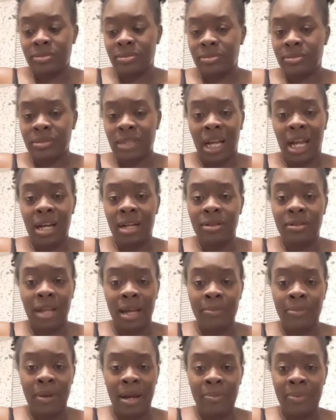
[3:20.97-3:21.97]
I don't
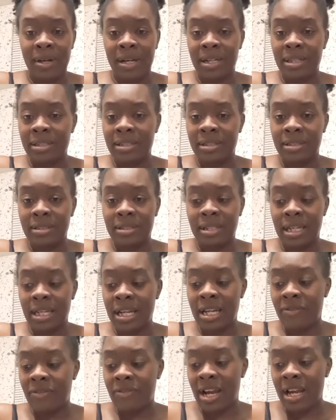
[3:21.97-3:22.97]
like Popeyes. I
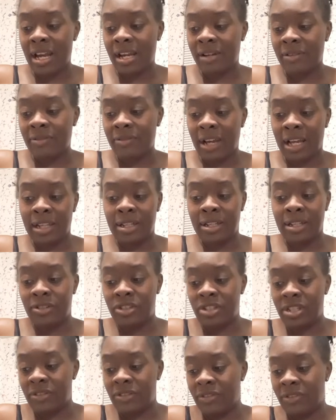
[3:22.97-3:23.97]
never have. I love
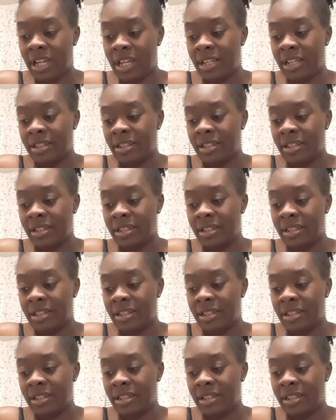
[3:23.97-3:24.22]
Chick-fil-A.